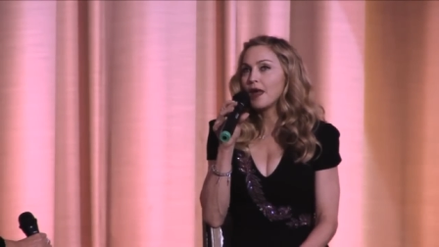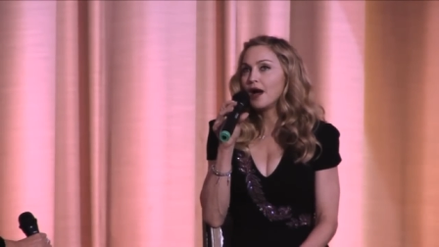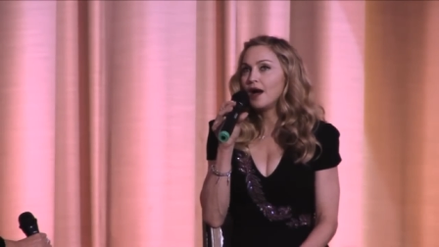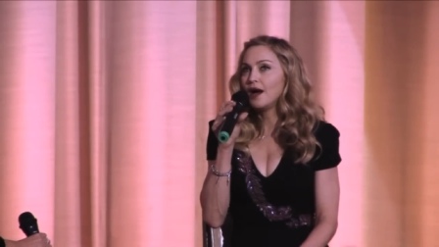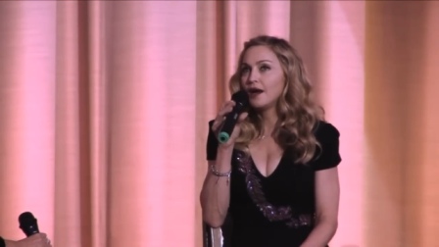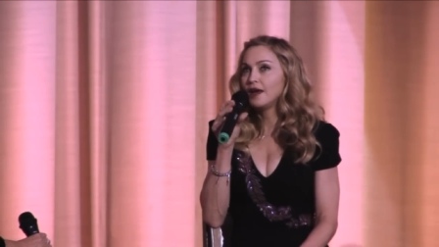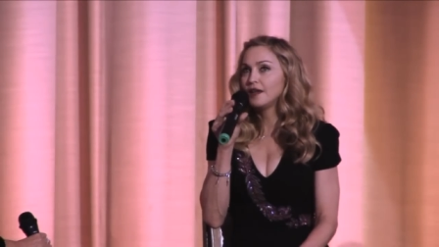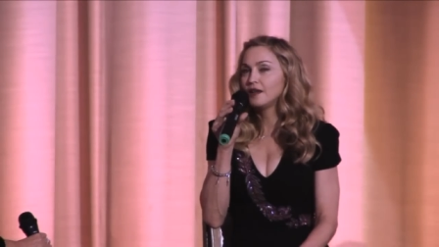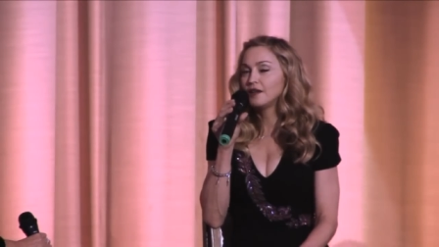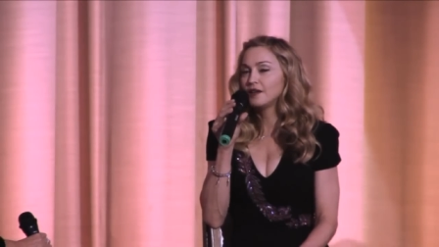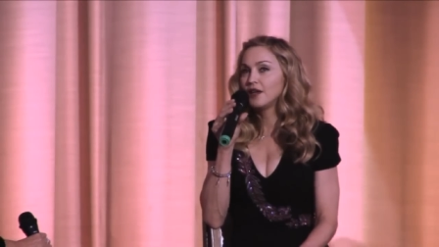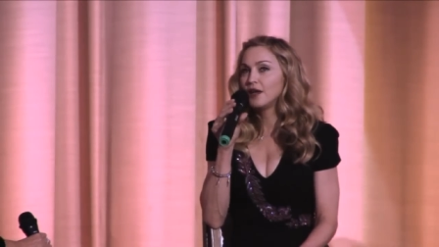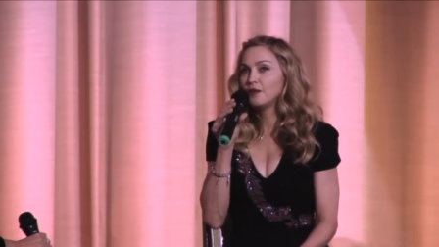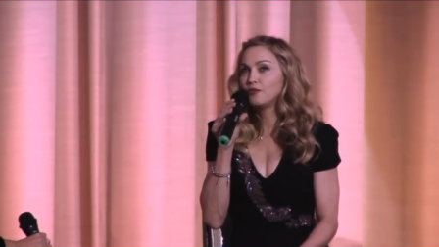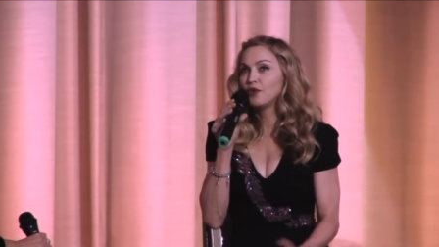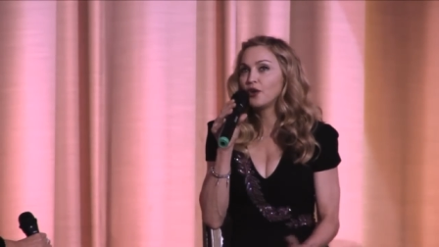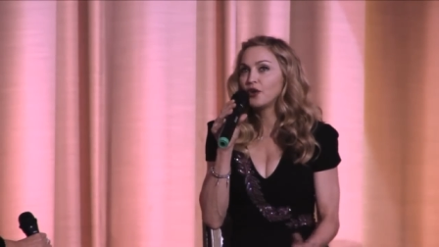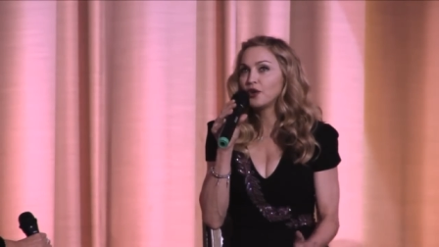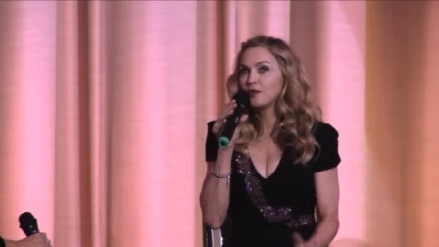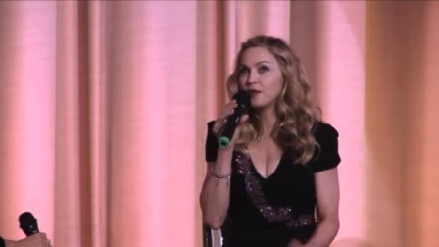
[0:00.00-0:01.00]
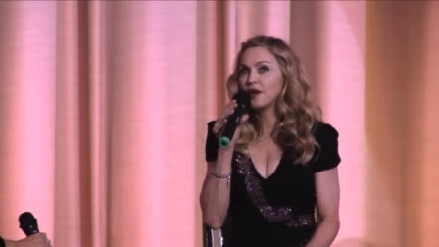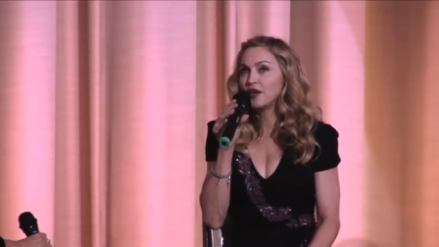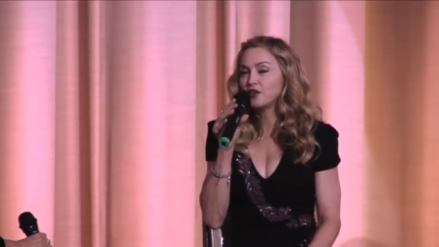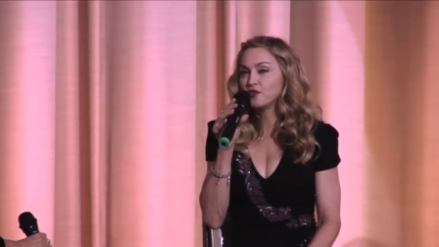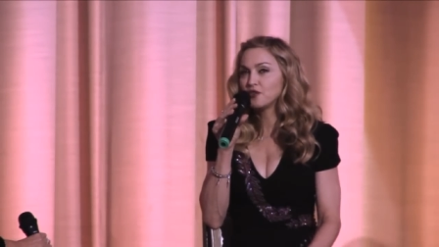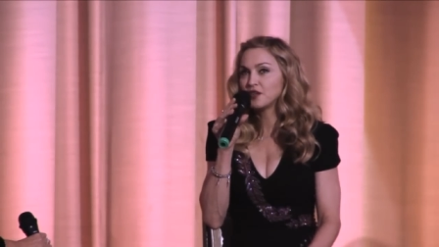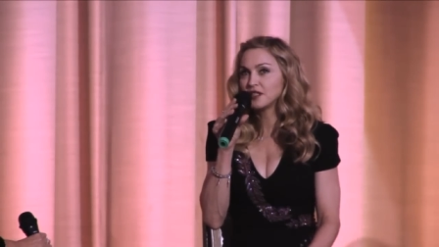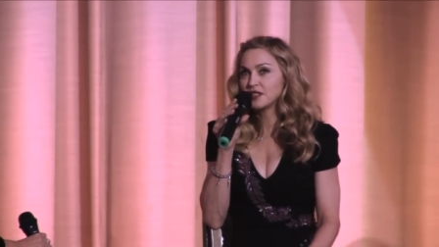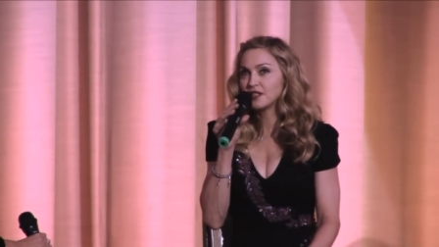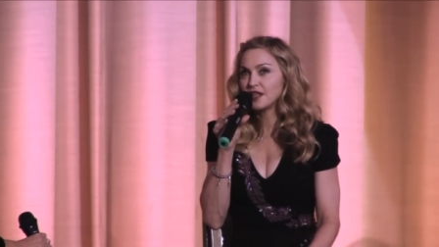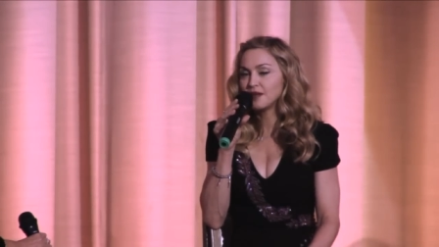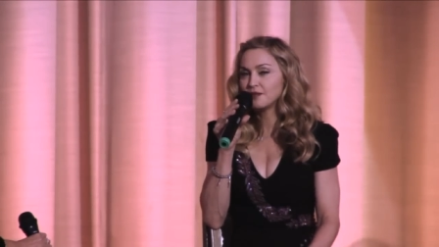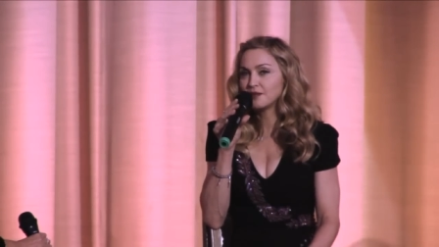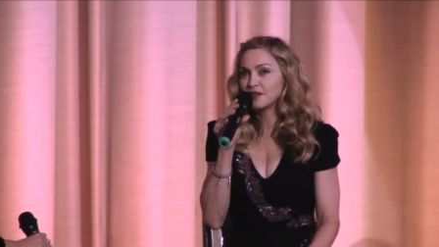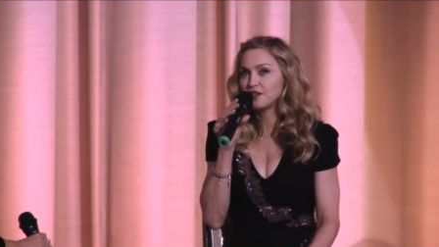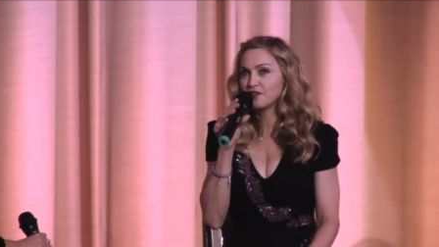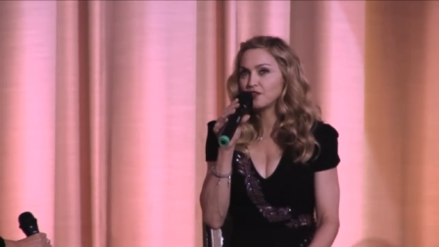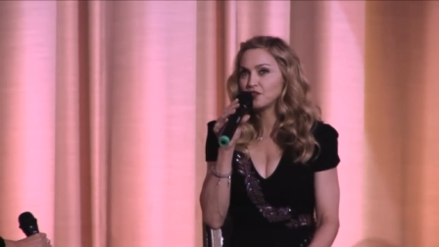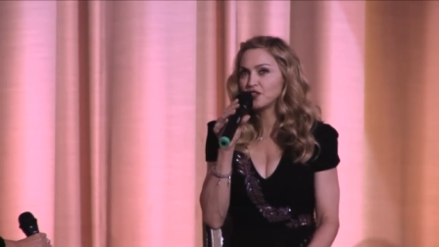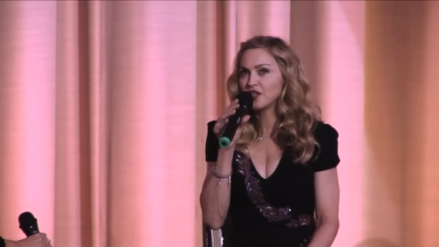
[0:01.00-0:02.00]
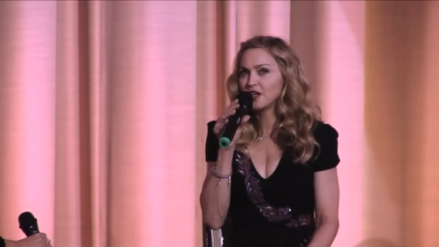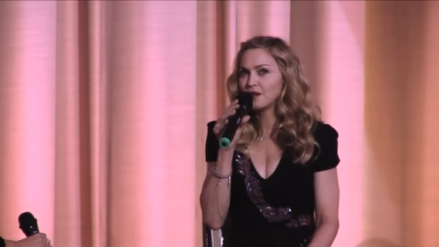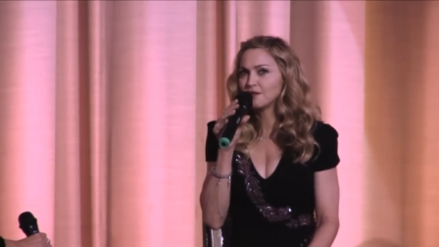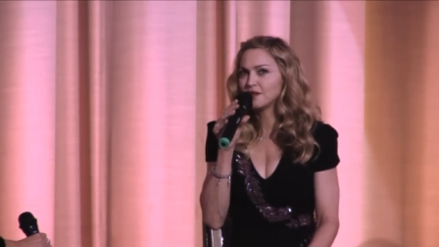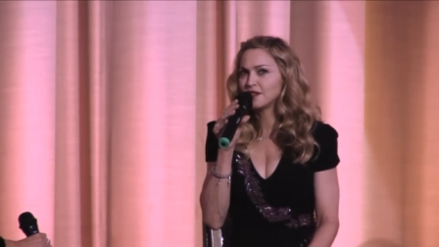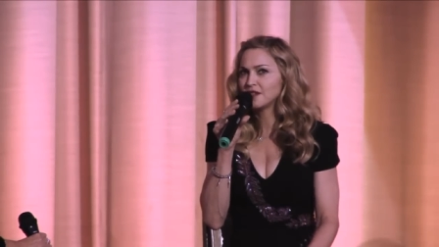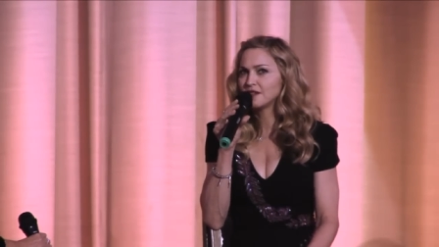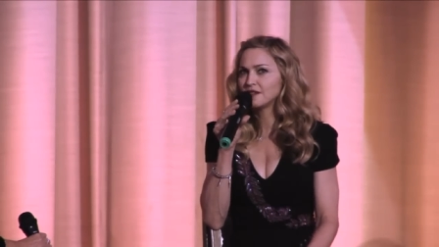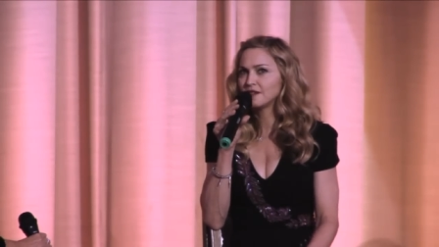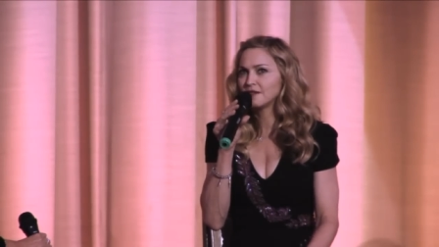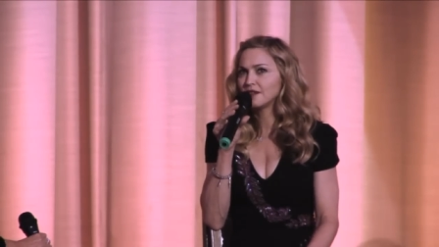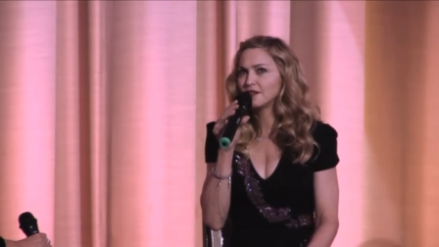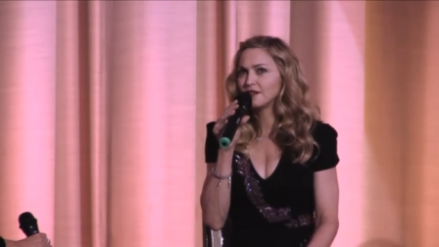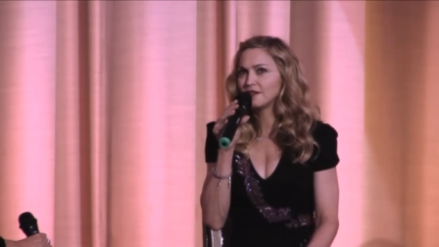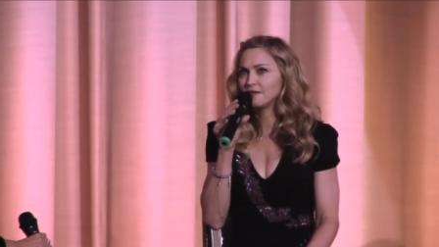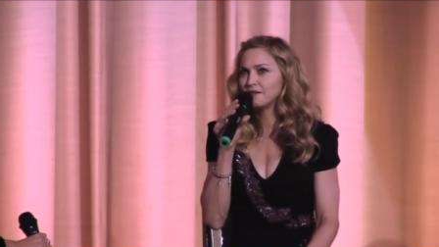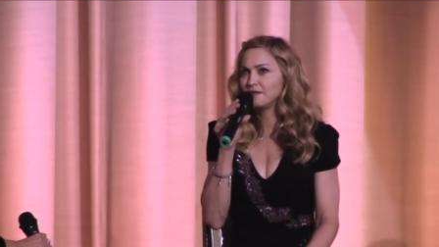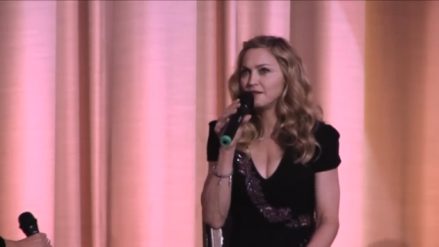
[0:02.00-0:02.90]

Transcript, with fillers: I had brought up Andrea's name several times and